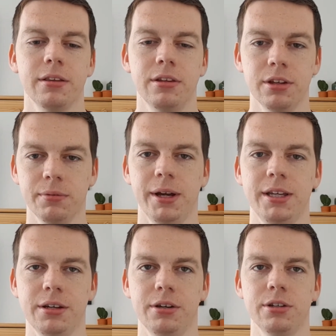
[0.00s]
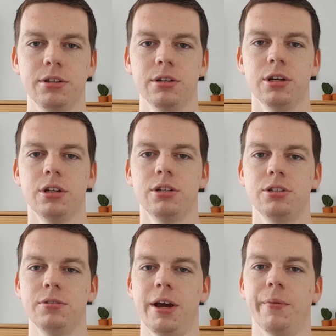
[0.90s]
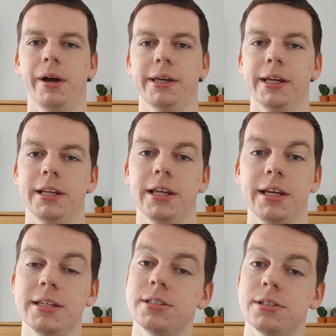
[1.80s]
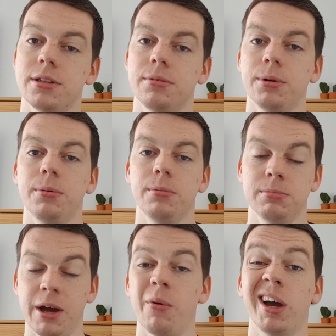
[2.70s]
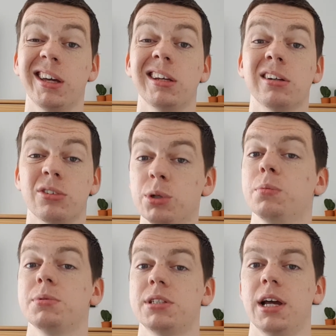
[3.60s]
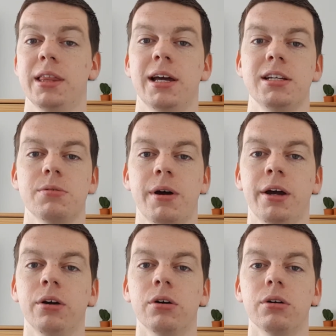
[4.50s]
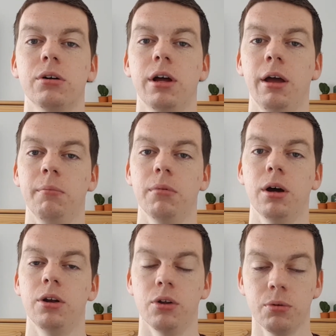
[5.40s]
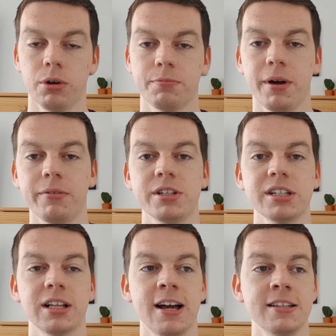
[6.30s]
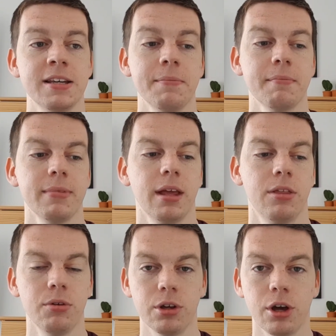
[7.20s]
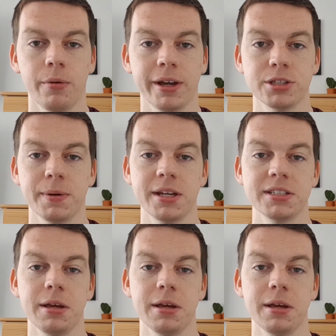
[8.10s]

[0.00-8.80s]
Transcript: The other way you can do networking is through networking groups. And that is the way I got another one of my recent clients through the co-working space. They